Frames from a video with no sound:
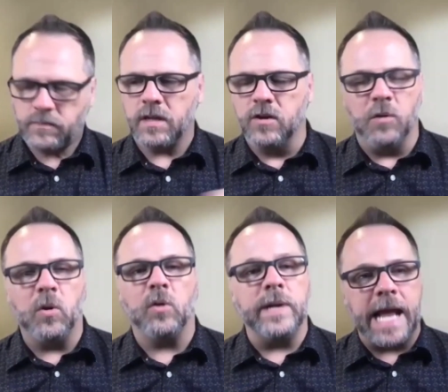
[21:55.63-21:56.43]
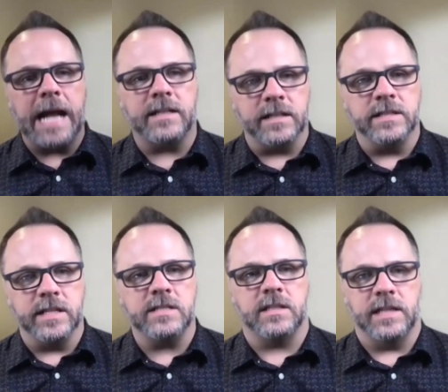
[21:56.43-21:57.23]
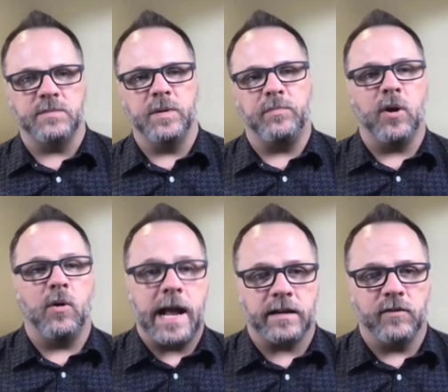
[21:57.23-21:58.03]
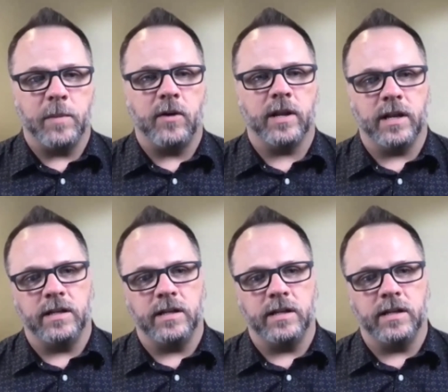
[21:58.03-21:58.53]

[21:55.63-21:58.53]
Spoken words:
no more reacting to this, let's be proactive about it,